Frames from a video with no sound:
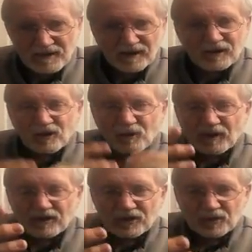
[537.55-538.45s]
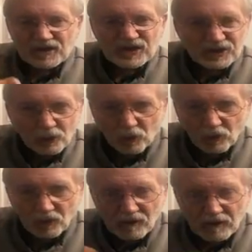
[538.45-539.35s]
I can go into a
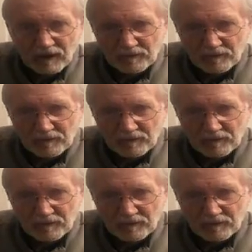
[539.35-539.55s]
store,